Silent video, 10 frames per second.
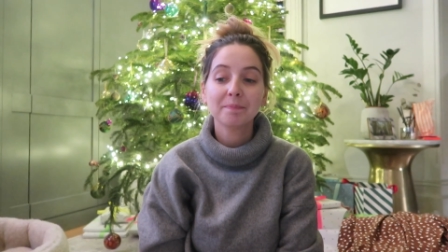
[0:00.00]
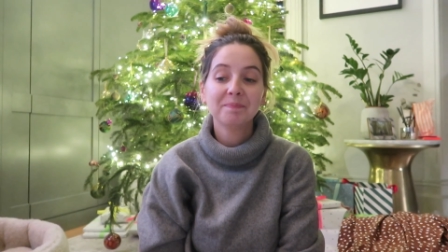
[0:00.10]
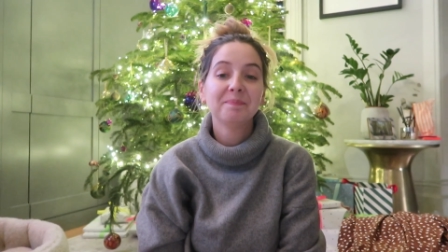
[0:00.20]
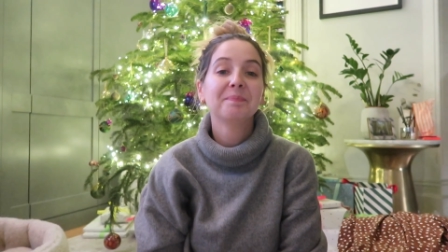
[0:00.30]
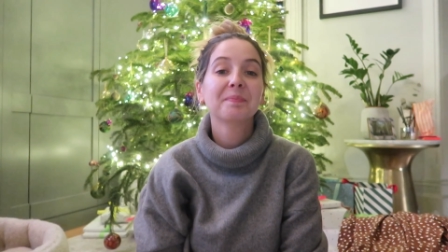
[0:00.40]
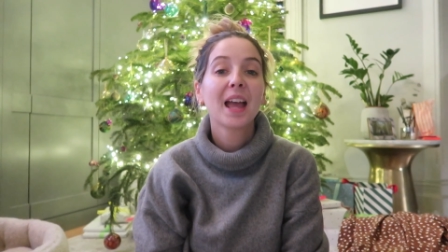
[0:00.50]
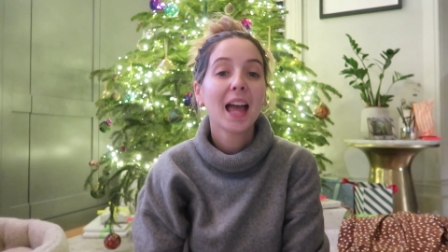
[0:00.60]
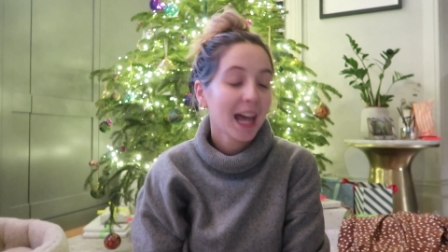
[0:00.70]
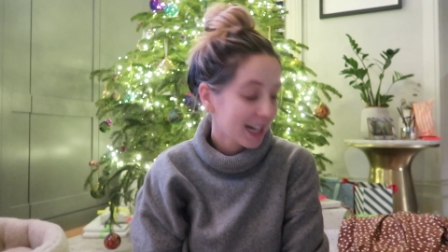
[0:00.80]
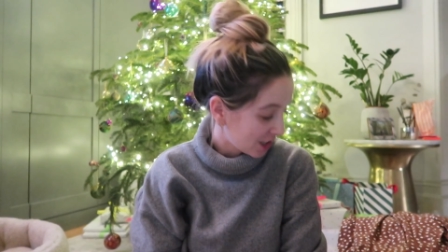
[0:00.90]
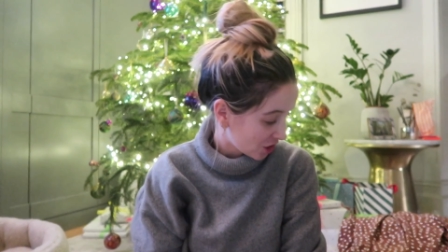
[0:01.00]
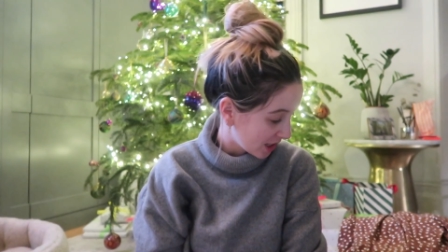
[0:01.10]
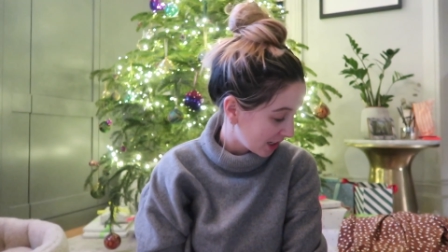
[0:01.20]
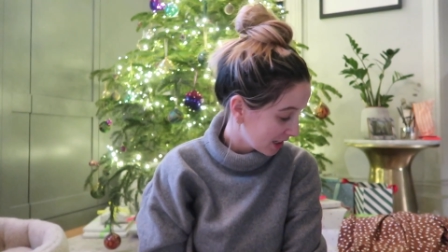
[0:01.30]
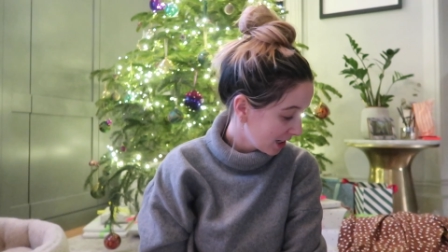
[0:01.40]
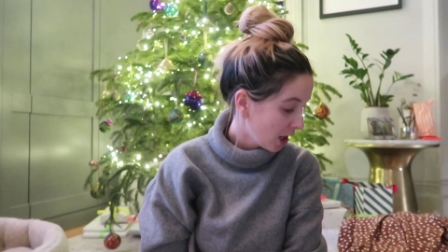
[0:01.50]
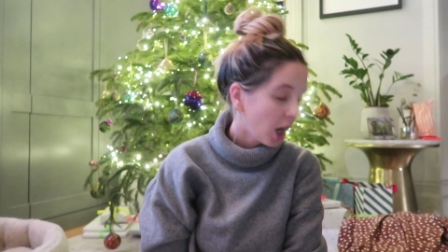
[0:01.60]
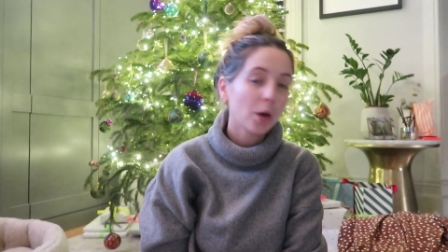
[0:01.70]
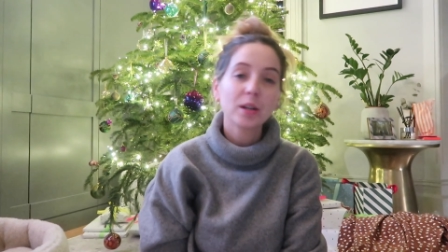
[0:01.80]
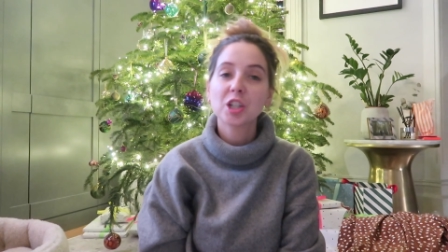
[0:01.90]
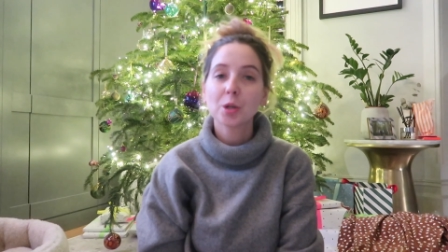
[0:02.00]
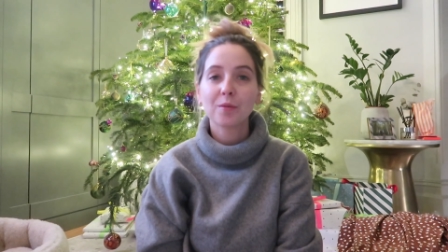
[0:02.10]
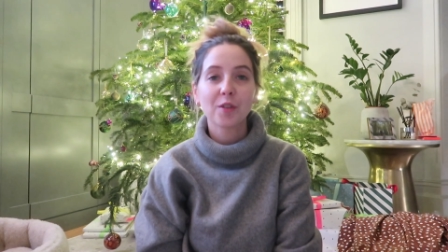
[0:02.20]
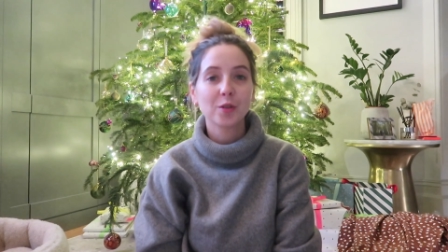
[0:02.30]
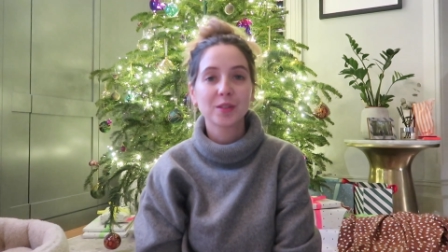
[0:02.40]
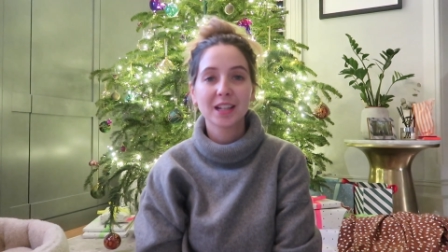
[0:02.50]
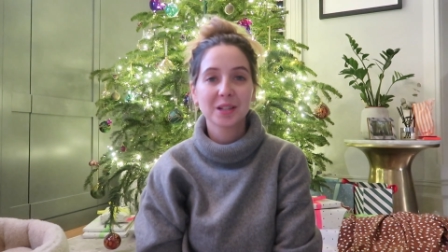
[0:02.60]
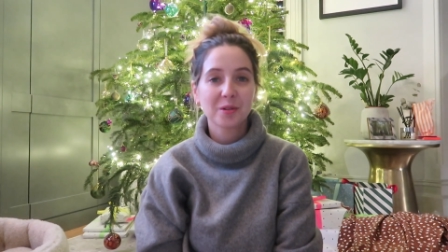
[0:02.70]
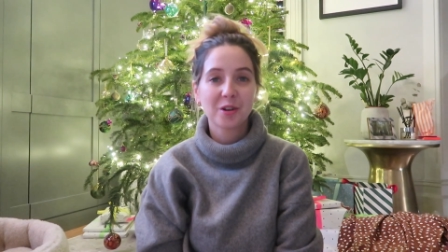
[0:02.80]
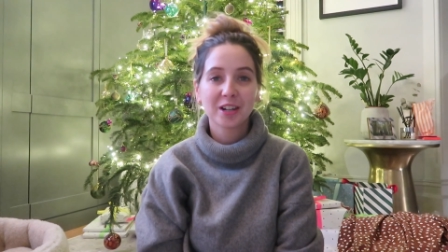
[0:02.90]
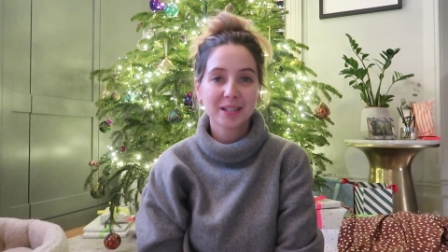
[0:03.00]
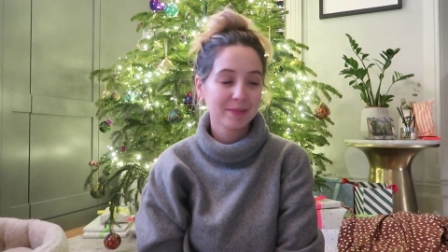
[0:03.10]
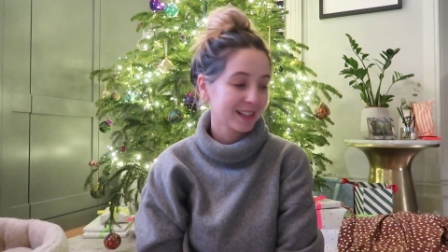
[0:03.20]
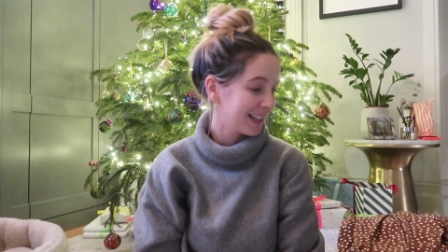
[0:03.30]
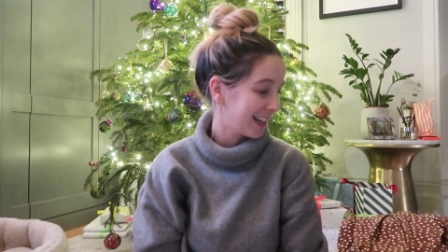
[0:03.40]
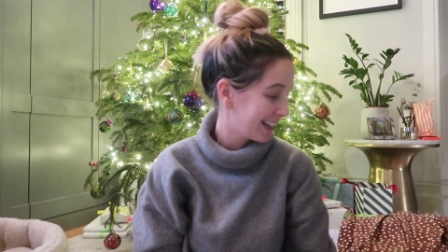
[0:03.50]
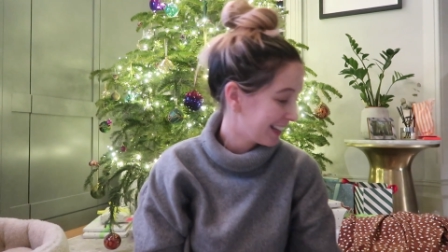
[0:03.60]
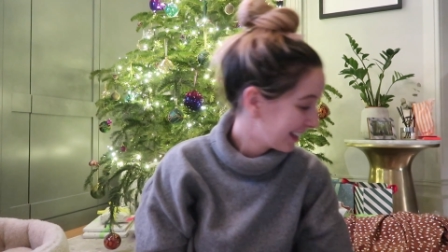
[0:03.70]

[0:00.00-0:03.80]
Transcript: and actually only two of those things were Christmassy